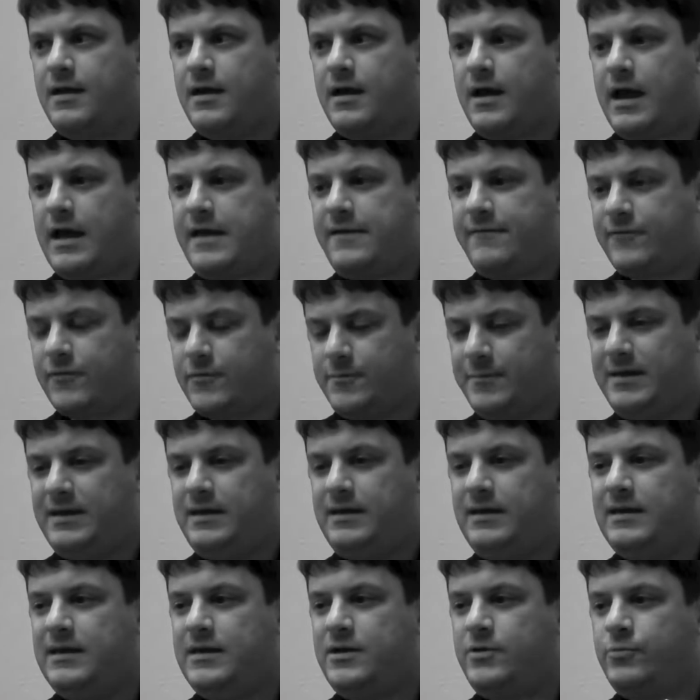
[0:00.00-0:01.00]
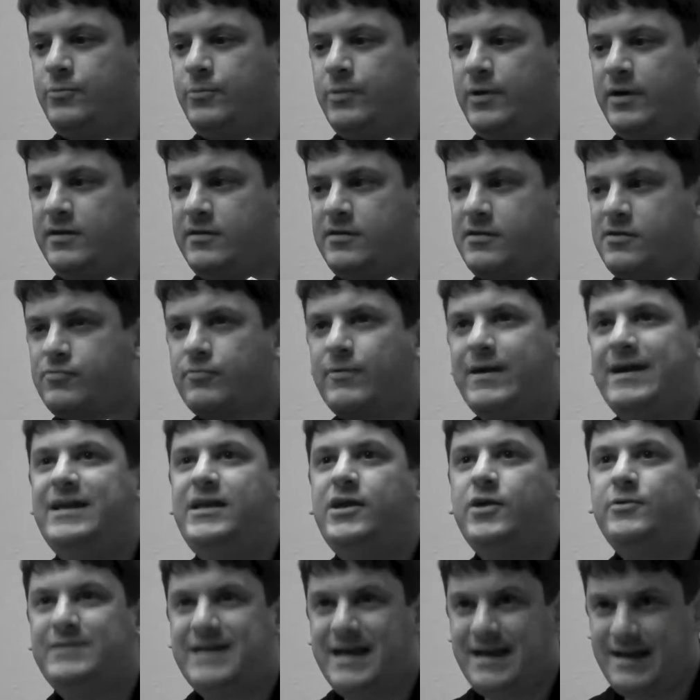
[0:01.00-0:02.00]
And for me, it was
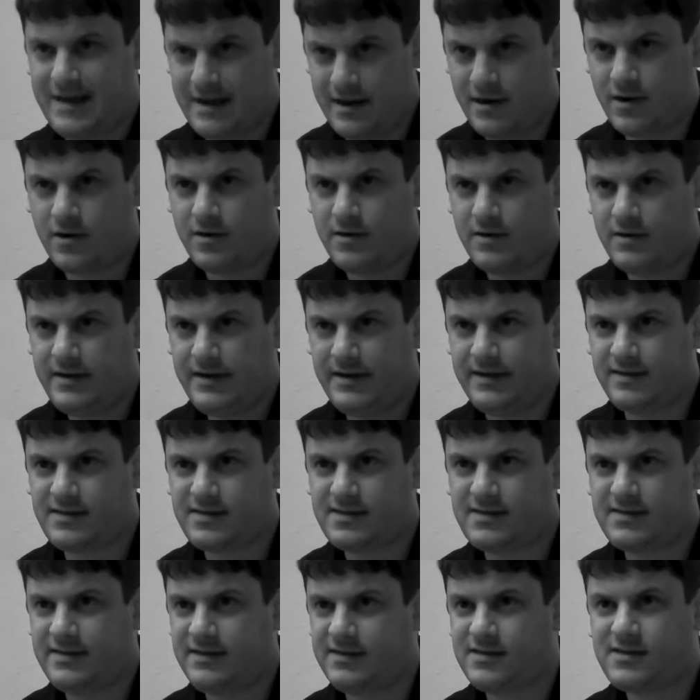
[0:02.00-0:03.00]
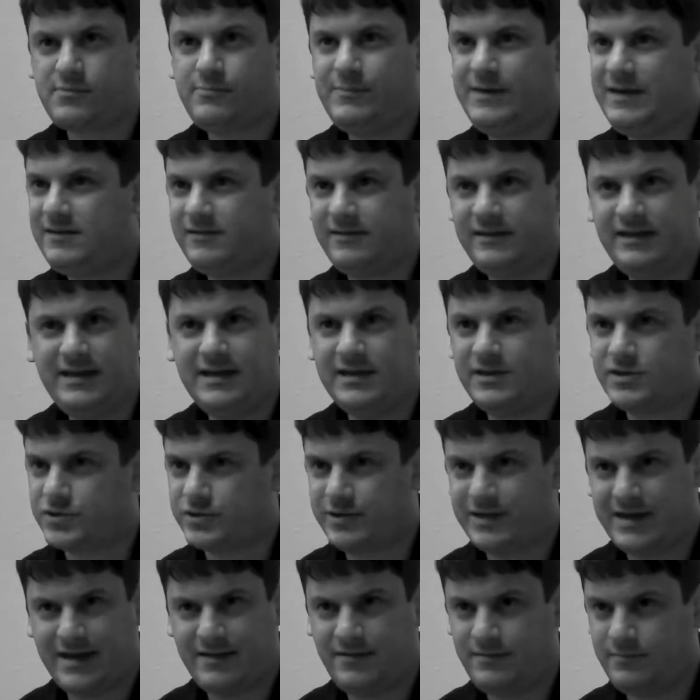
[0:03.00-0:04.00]
Radio Dead Air. It's this weekly
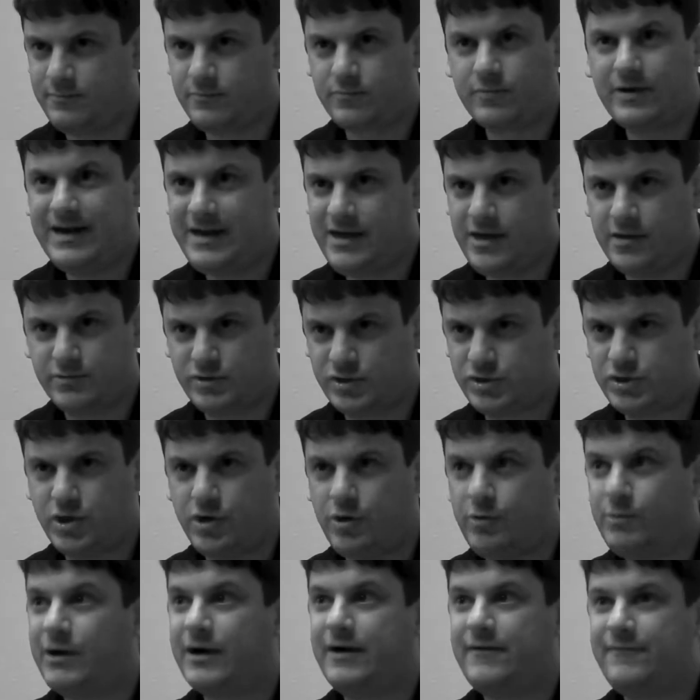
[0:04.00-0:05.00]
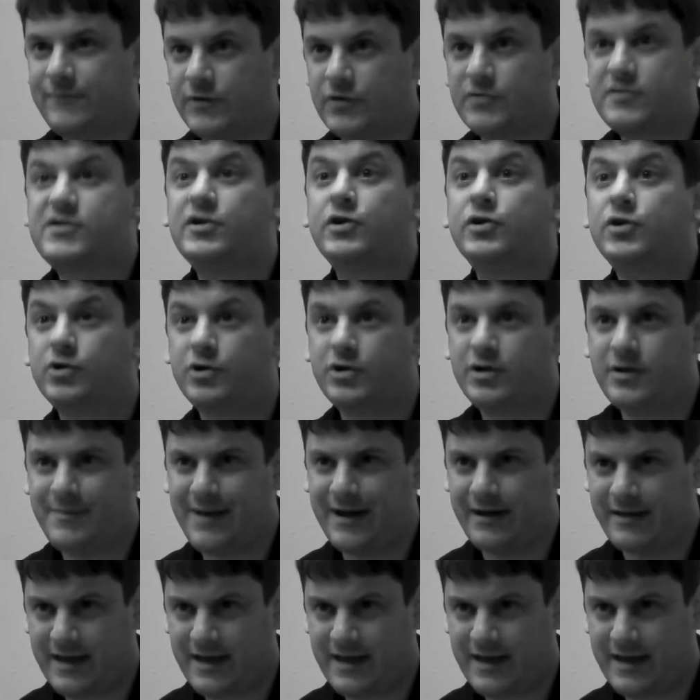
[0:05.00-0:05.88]
internet radio show where I first heard about